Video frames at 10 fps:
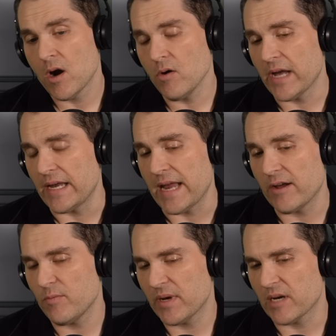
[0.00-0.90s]
Okay, now
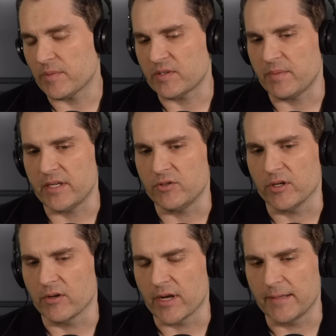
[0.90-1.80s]
you pick up a spade
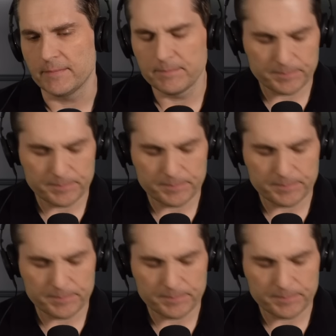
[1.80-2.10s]
draw, okay?